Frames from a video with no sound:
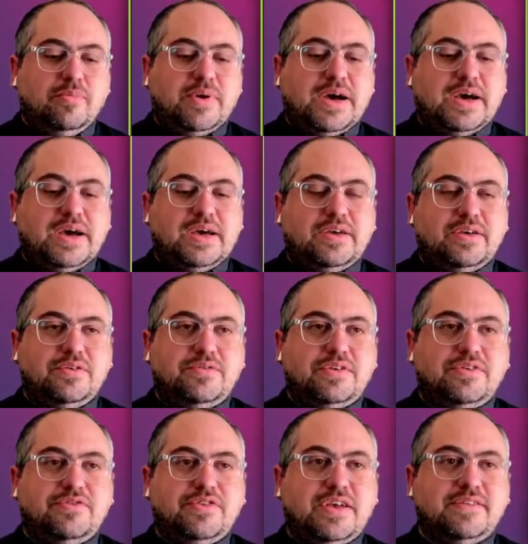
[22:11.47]
by
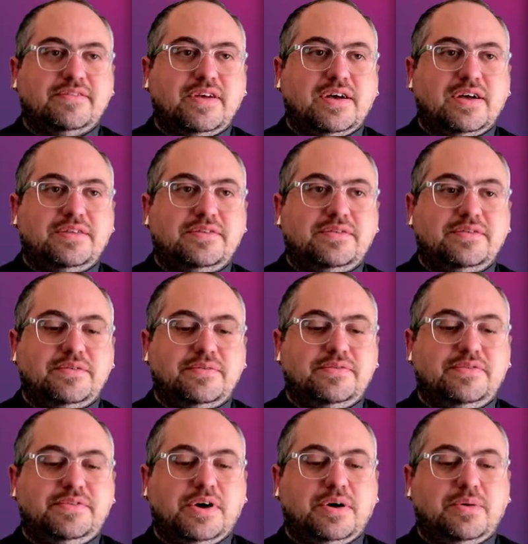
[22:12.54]
using JSON to
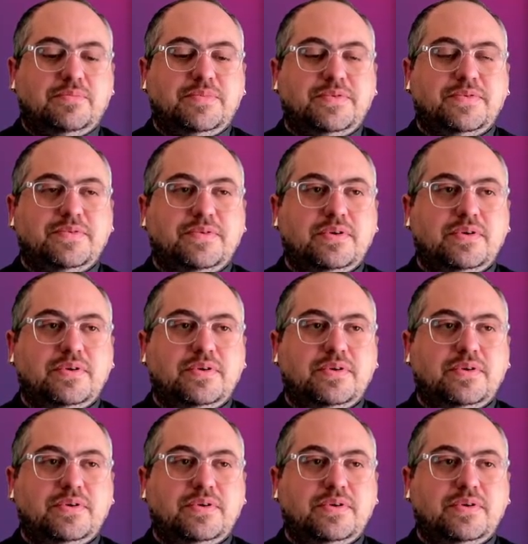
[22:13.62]
dump